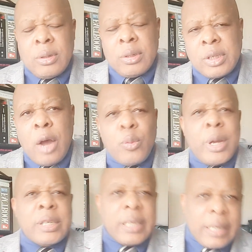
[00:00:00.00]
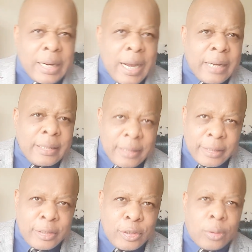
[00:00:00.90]
Southwest England is a
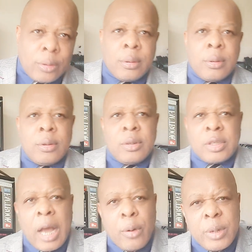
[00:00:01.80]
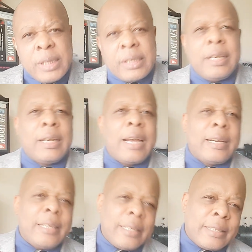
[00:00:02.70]
region. Southeast
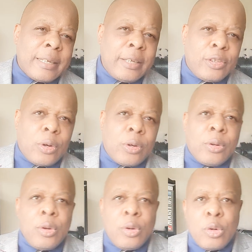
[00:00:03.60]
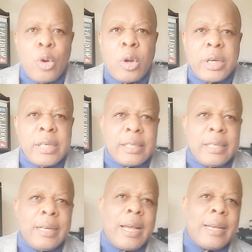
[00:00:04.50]
England is a region. Northeast
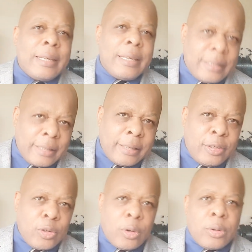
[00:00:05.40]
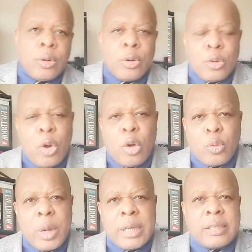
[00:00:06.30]
England is a region.
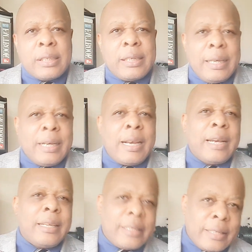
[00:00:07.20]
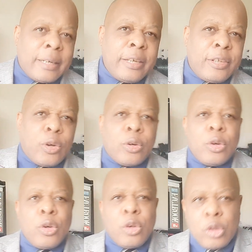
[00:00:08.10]
Northwest England is a
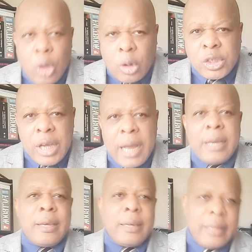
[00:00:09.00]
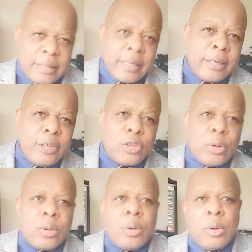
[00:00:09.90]
region. Yorkshire is a
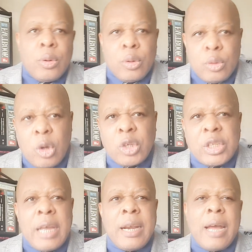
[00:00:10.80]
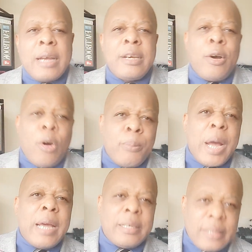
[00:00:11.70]
region. Yorkshire and the
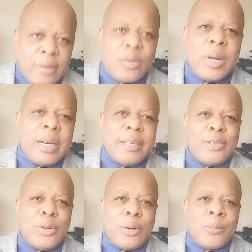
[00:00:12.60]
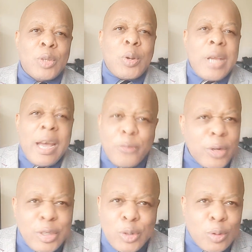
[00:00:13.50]
Humber is another region. So they
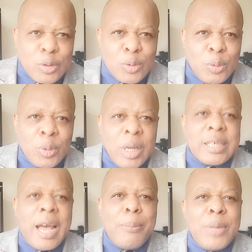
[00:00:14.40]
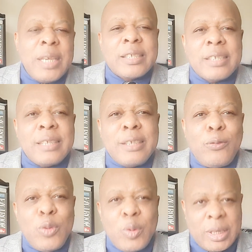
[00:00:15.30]
have regions too. It's
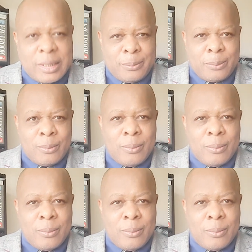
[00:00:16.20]
administrative unit.